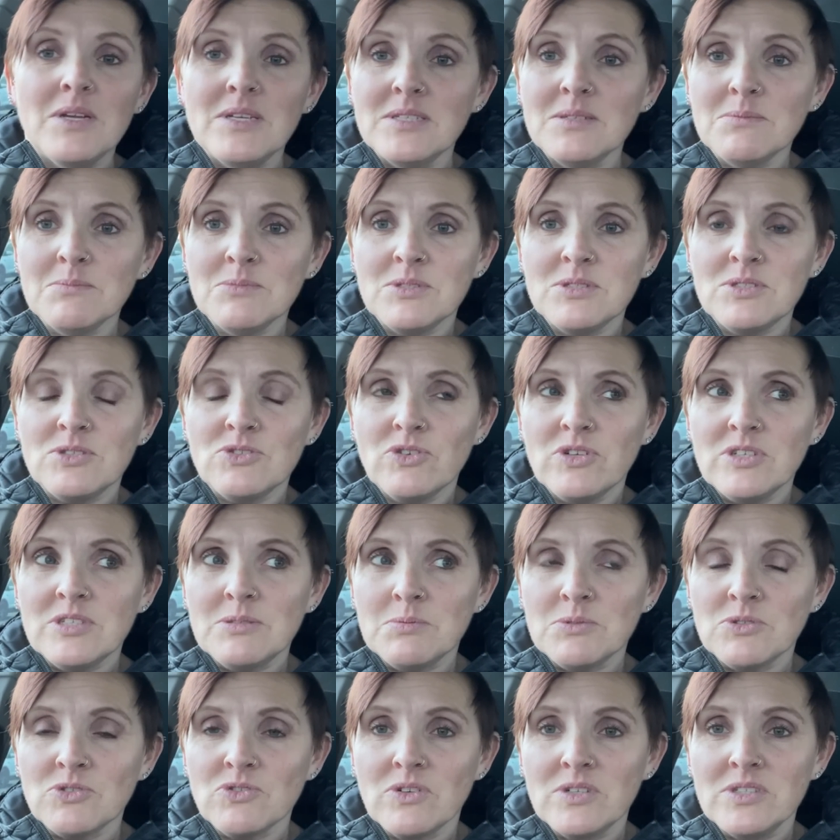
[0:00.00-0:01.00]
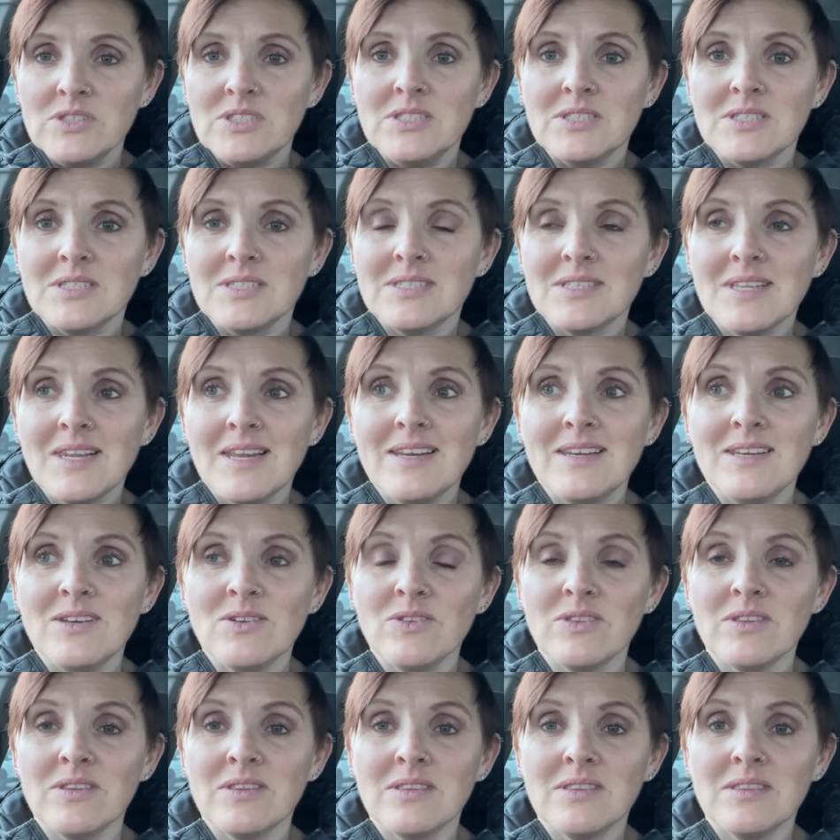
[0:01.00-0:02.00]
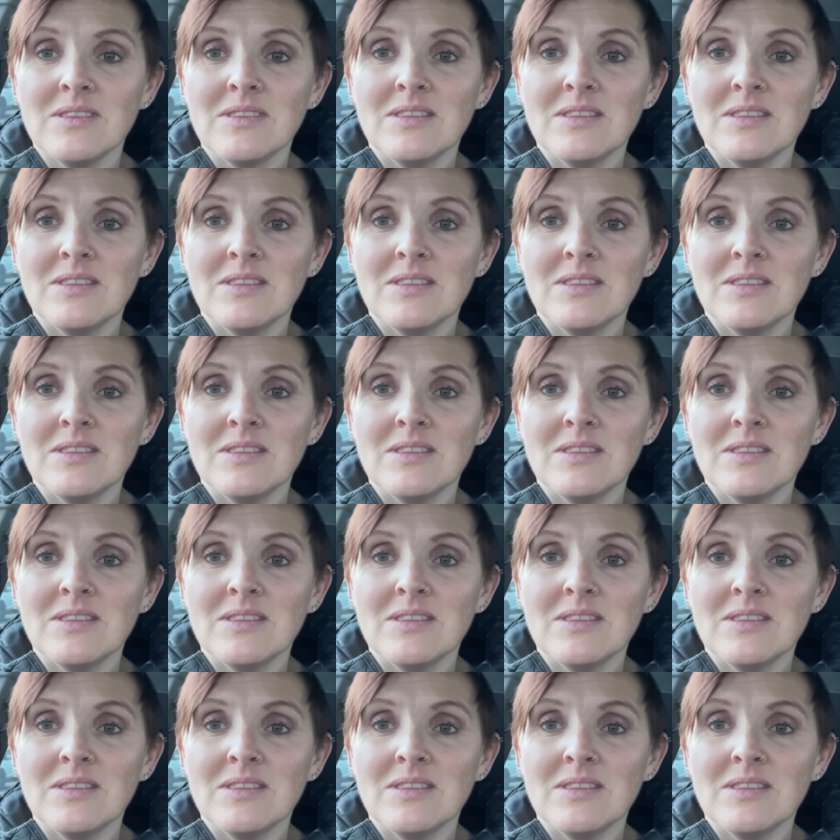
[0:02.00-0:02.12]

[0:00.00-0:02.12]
Some Christmas scrunchies, because the lady on